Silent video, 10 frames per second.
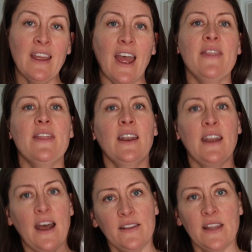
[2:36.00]
and
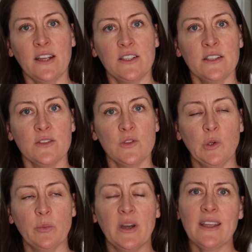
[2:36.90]
then add that to the
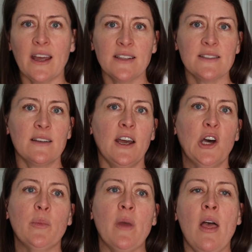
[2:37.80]
soup. Again, it's gonna
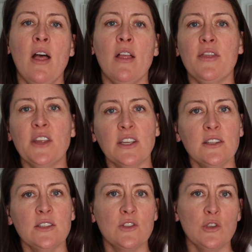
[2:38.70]
help
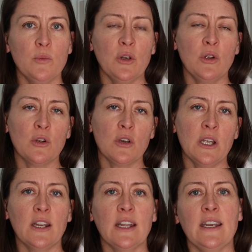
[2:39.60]
thicken the soup and
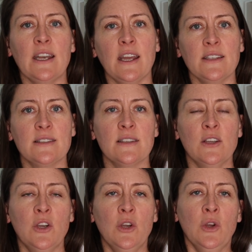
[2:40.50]
create a nice,
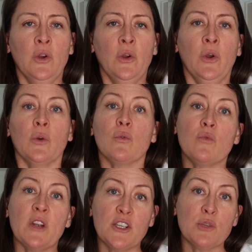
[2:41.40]

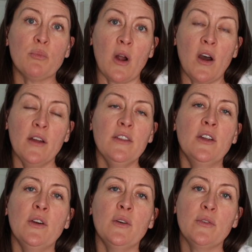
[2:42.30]
rich broth
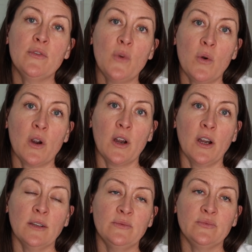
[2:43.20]

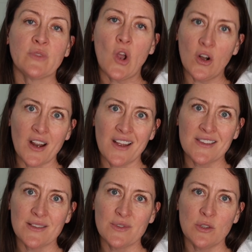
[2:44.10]
for all
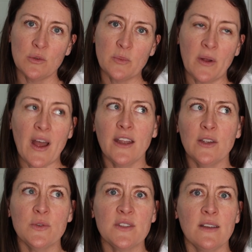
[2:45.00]
kinds of soup. I
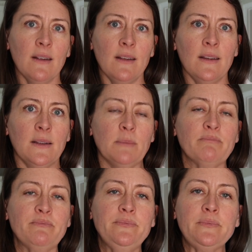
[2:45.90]
use it
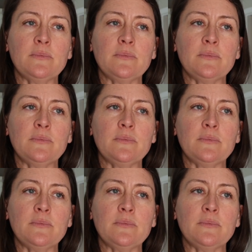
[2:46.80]
in